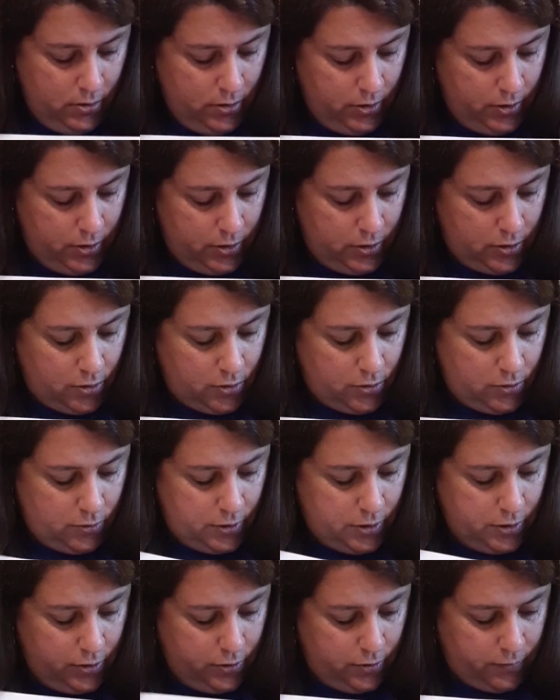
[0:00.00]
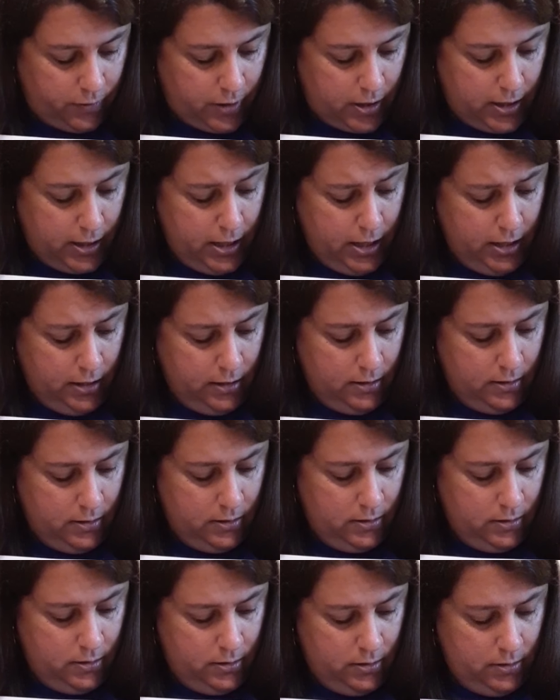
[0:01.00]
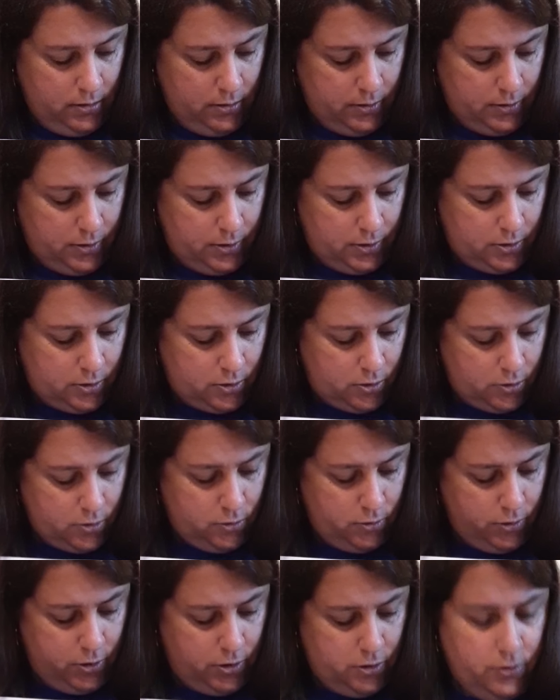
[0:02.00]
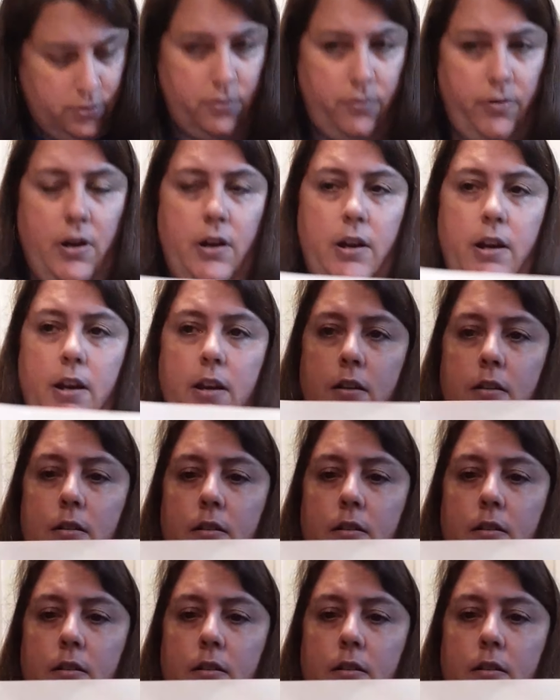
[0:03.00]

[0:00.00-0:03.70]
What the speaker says: circle to the right, circle to the right.